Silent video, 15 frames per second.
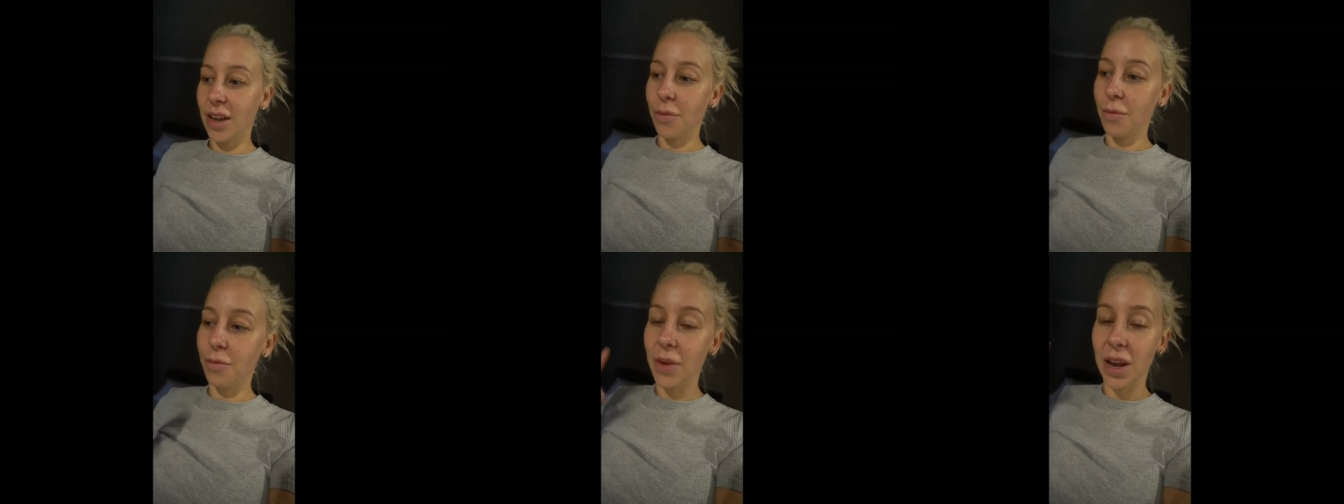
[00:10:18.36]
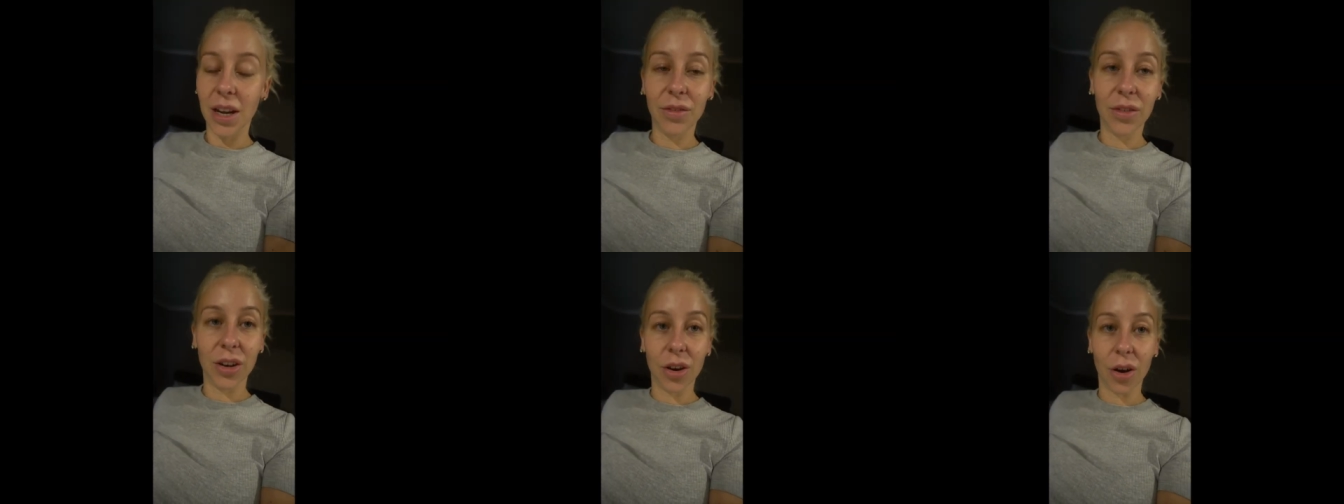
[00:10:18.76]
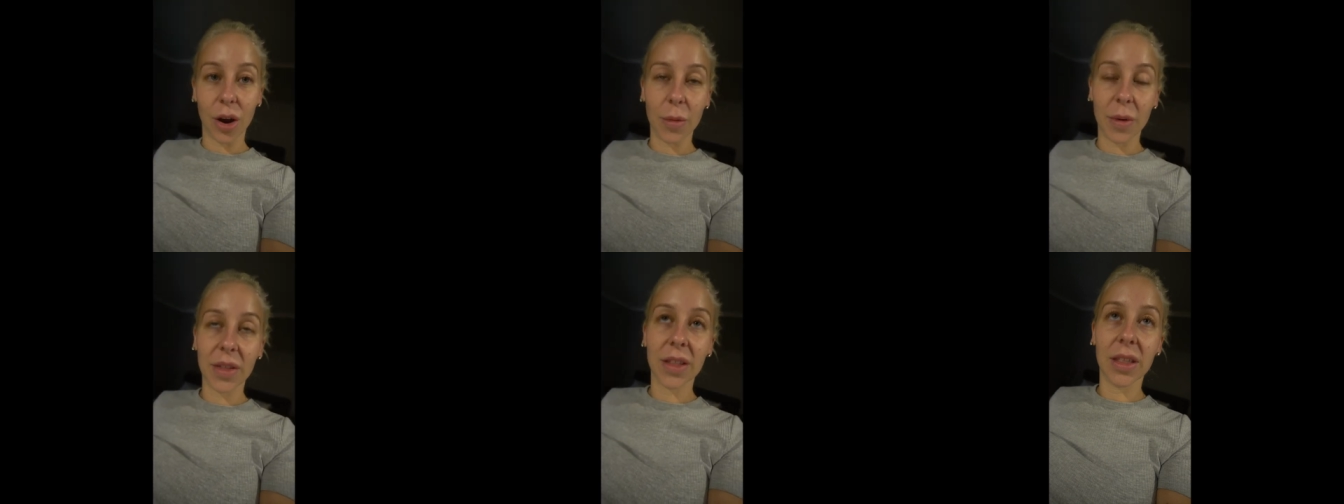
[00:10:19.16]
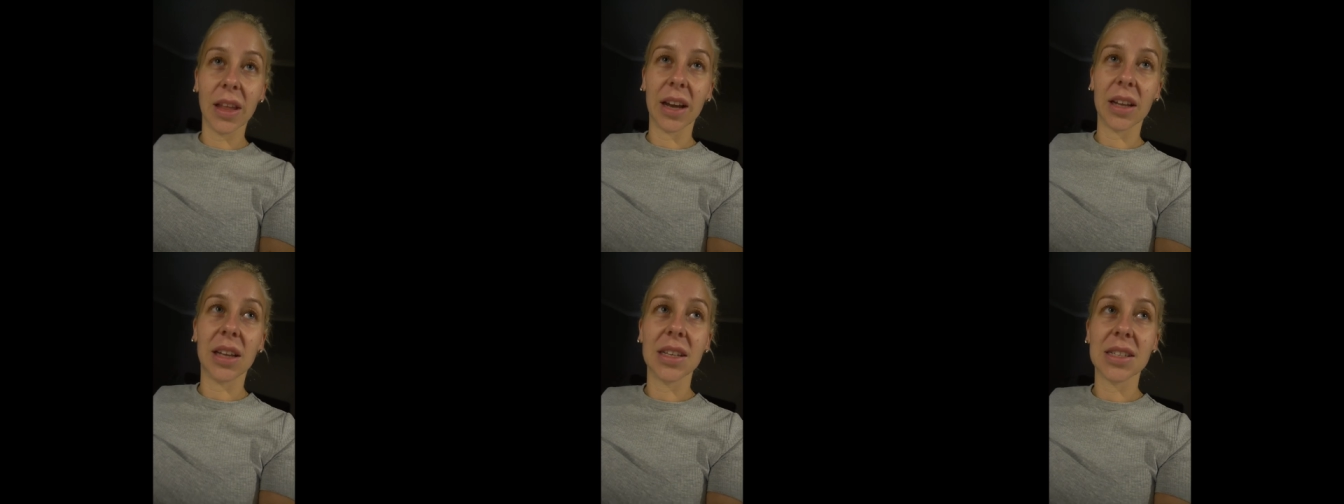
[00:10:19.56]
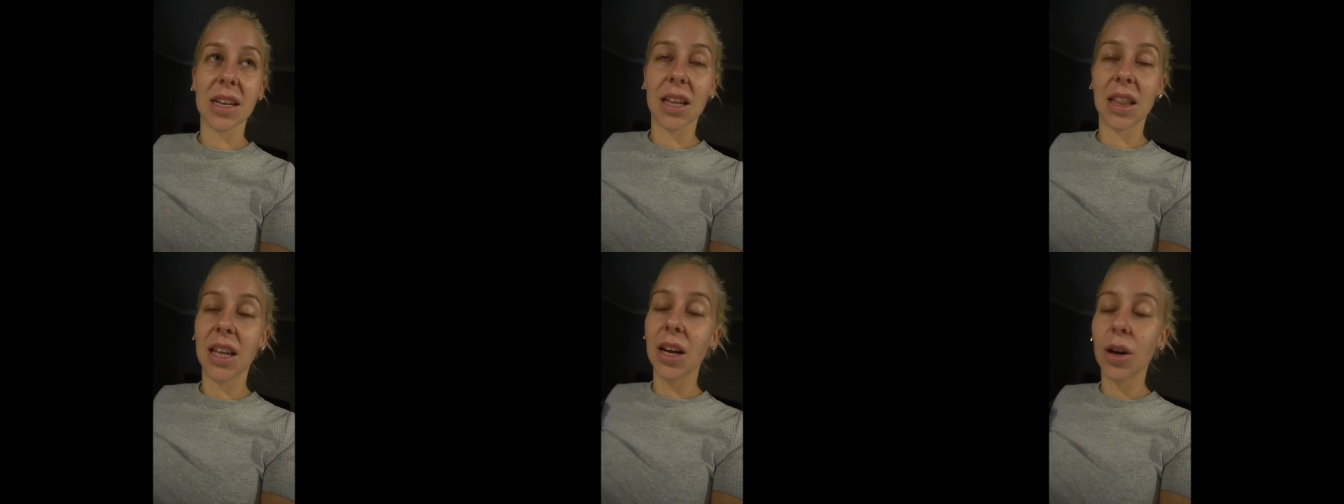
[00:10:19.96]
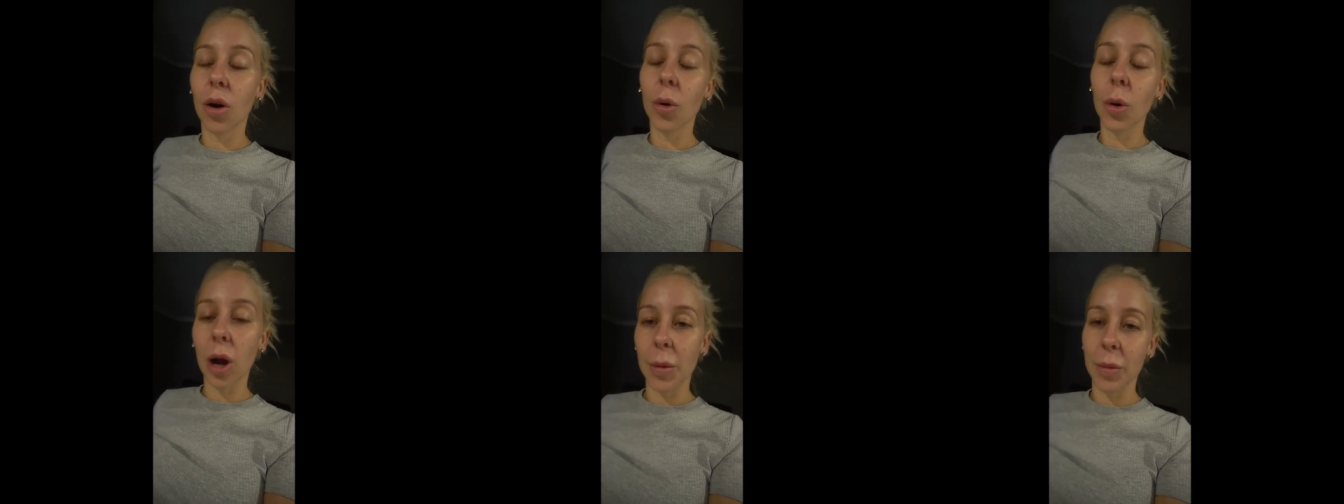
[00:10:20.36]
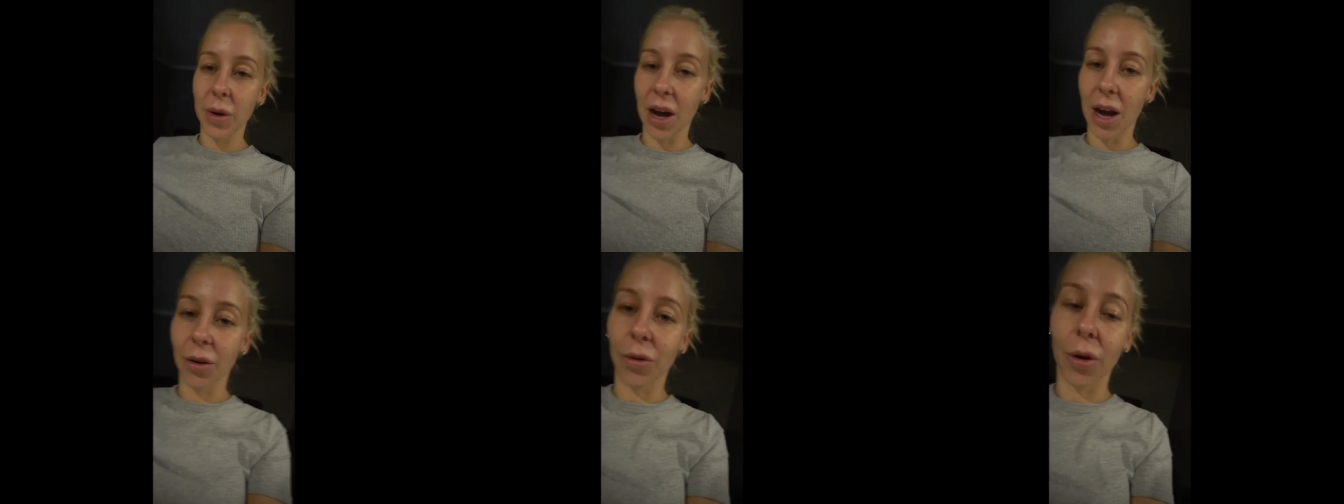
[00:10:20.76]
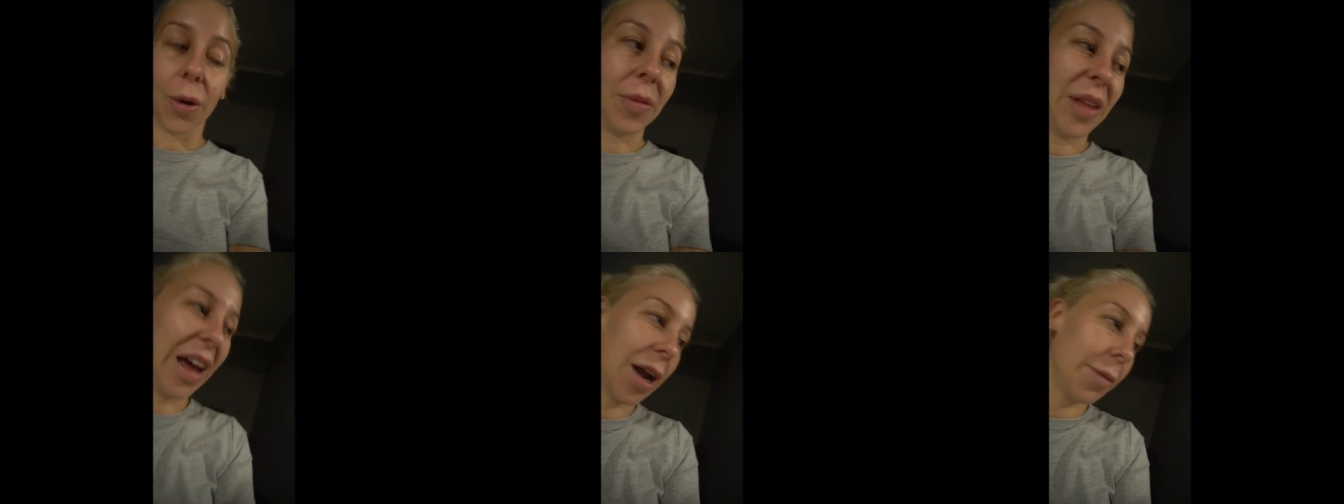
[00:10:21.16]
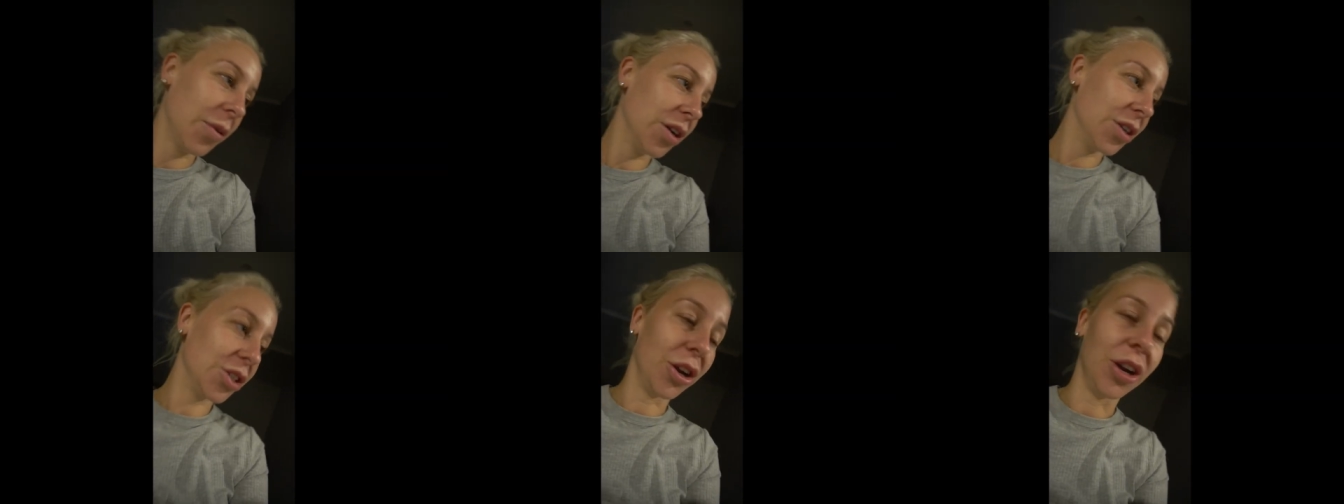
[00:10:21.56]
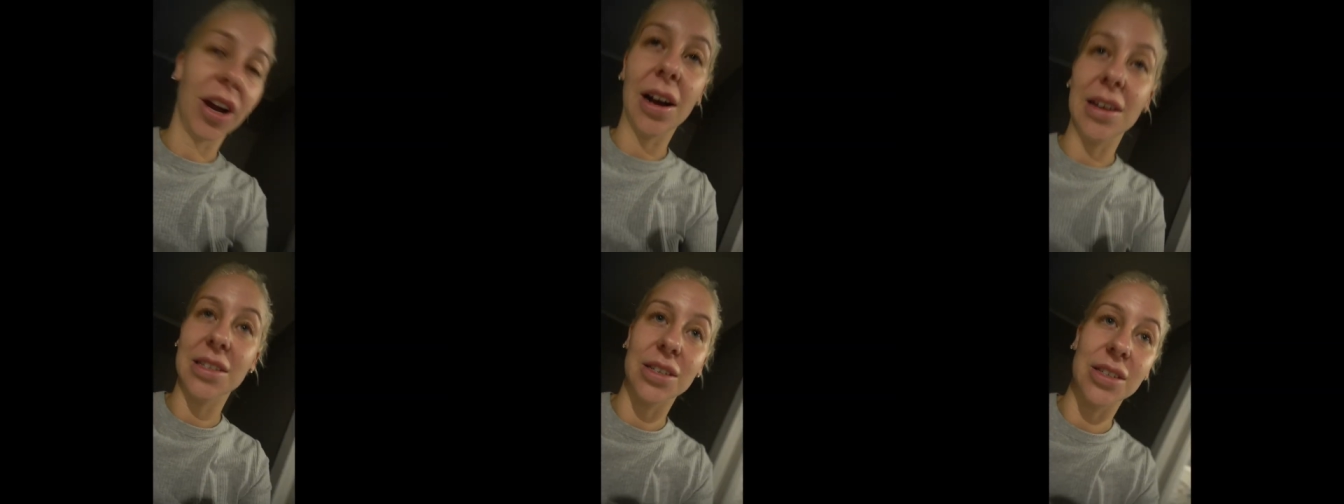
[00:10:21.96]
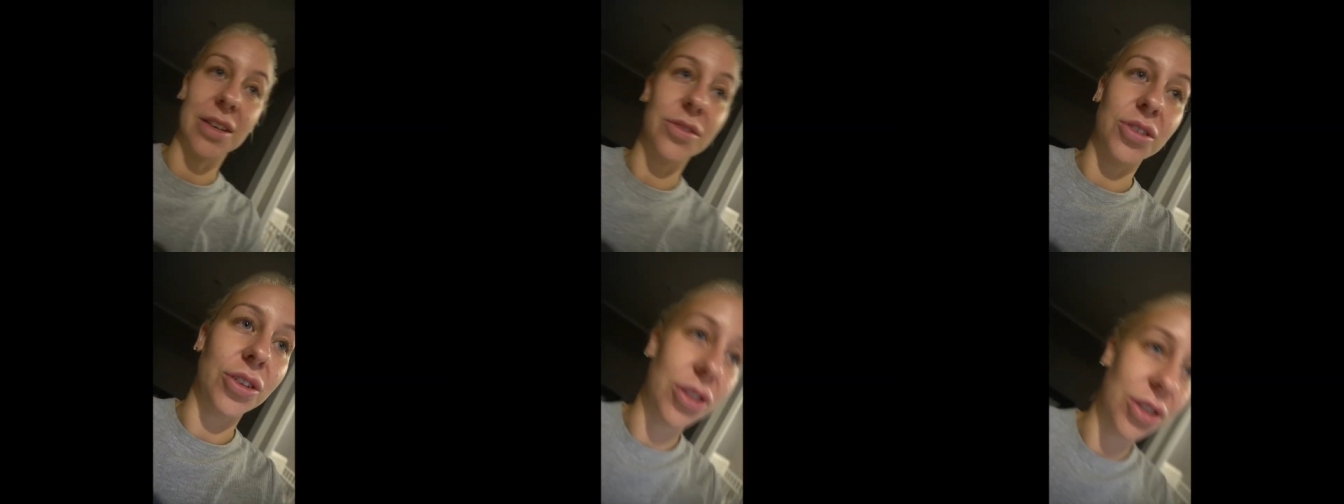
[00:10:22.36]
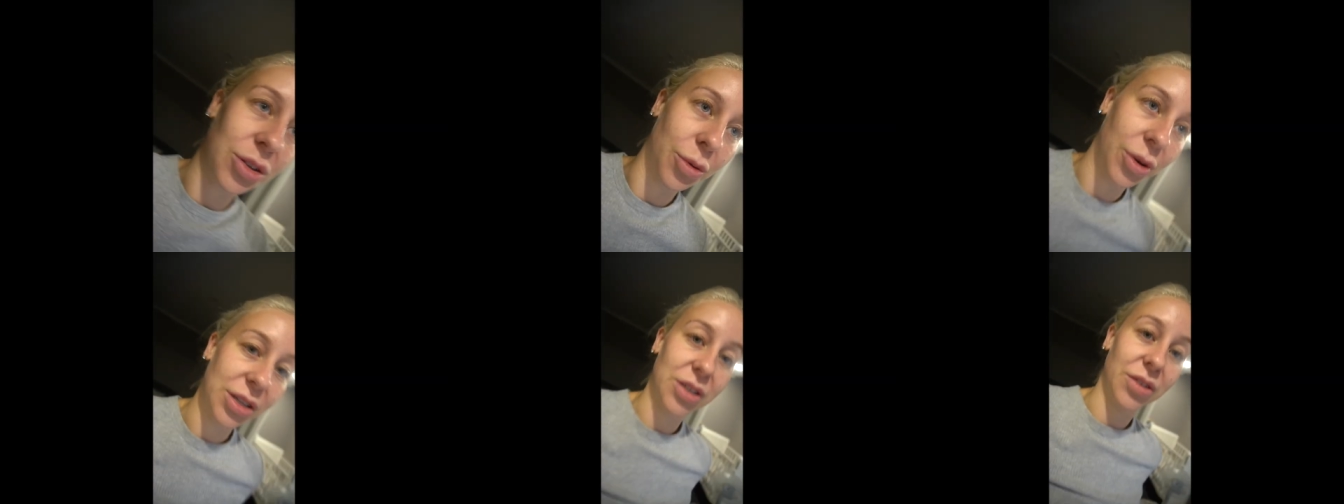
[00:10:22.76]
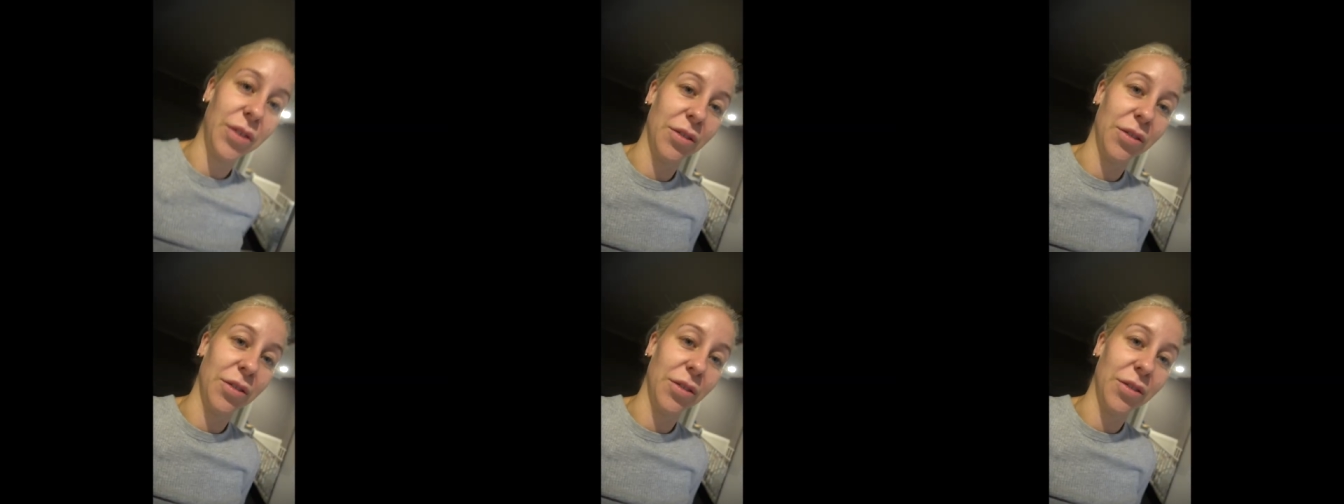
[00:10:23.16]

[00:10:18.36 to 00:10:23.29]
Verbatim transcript: many of you know but like there's a thing called a banana roll and I'm going to show you guys because I've showed you the worst of